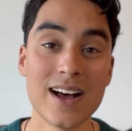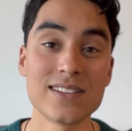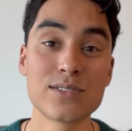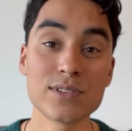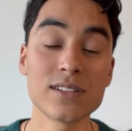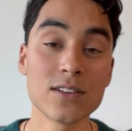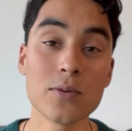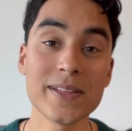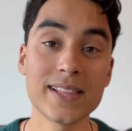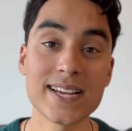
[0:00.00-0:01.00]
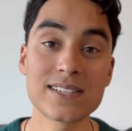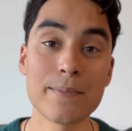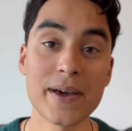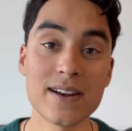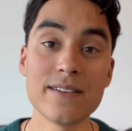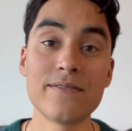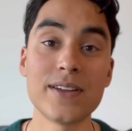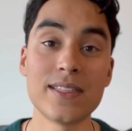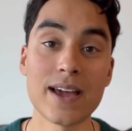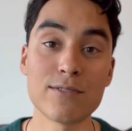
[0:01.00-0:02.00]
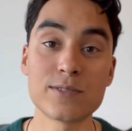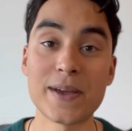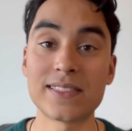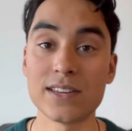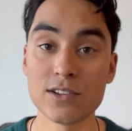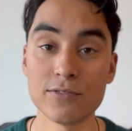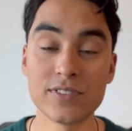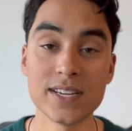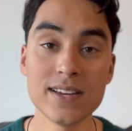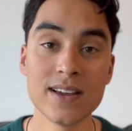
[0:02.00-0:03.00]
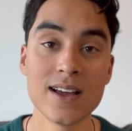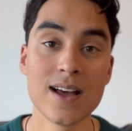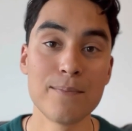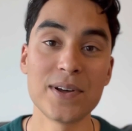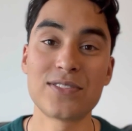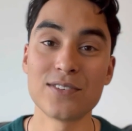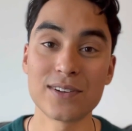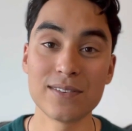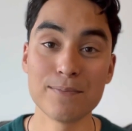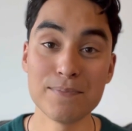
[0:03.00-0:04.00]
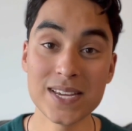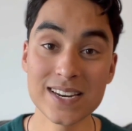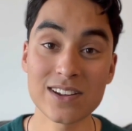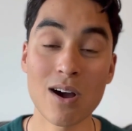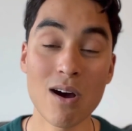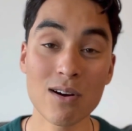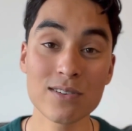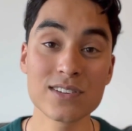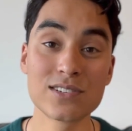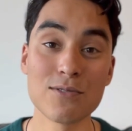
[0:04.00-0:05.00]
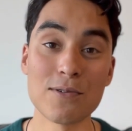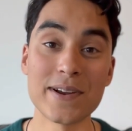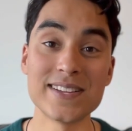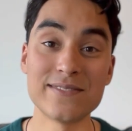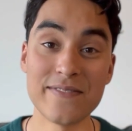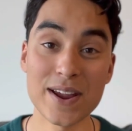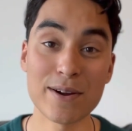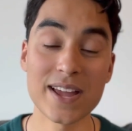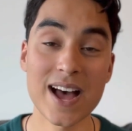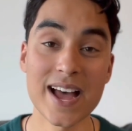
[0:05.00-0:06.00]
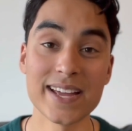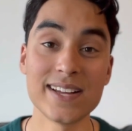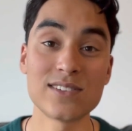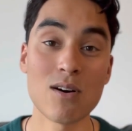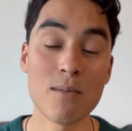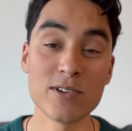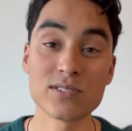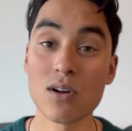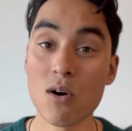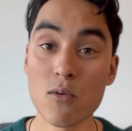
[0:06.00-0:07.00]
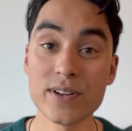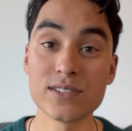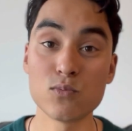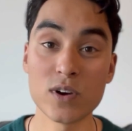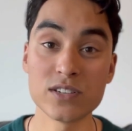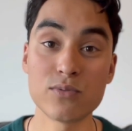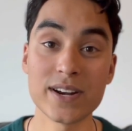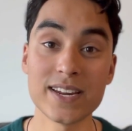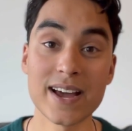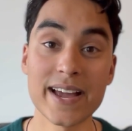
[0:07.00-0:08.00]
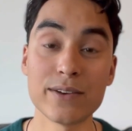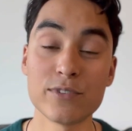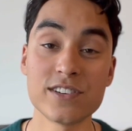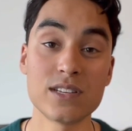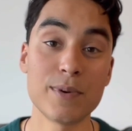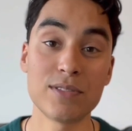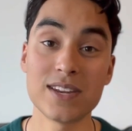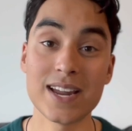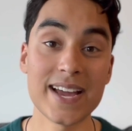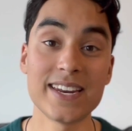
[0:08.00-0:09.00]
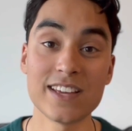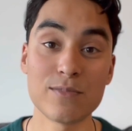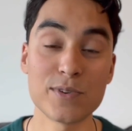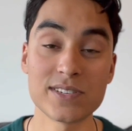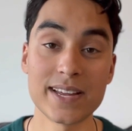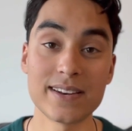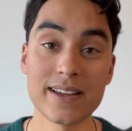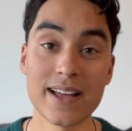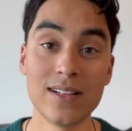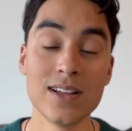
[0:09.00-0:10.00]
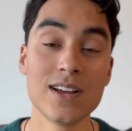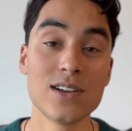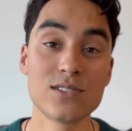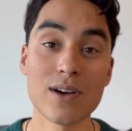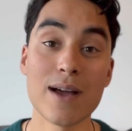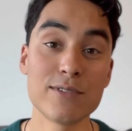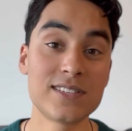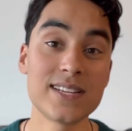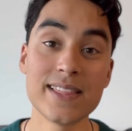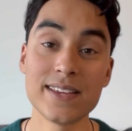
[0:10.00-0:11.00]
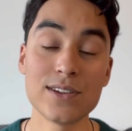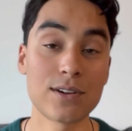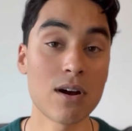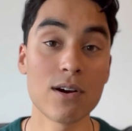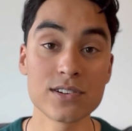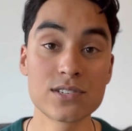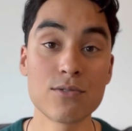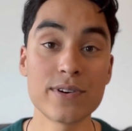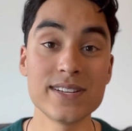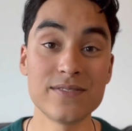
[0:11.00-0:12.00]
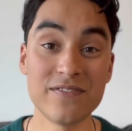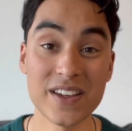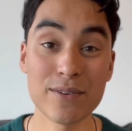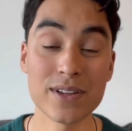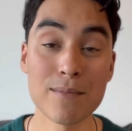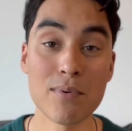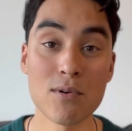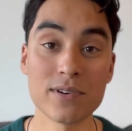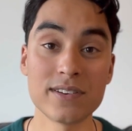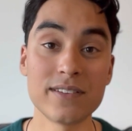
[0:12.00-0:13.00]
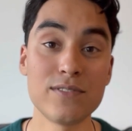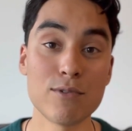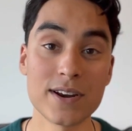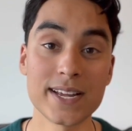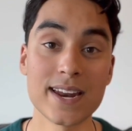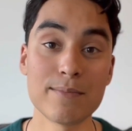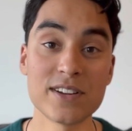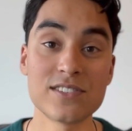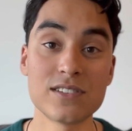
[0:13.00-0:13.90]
so it's a little bit less competitive in that respect than UofT, but their mean CARS score is very high. It's almost always 129, which is about the 90th percentile. So I would say that your CARS score is very important if you want to get admission